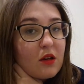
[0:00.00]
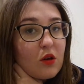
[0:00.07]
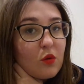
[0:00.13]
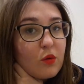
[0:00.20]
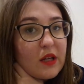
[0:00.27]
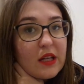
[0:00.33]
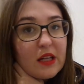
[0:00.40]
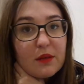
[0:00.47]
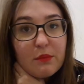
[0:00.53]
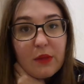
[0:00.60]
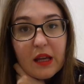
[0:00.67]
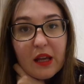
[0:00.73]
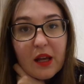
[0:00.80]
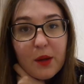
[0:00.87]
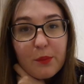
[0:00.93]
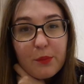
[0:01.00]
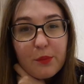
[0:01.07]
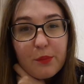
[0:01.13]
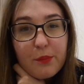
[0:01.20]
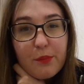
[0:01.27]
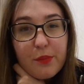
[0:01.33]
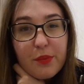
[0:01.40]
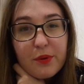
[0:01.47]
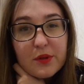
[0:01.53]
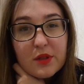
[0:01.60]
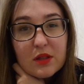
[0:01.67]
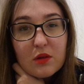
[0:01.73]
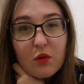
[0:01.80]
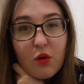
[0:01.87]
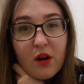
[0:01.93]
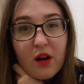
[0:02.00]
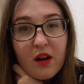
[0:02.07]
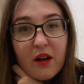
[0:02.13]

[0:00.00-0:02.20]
Korean makeup store.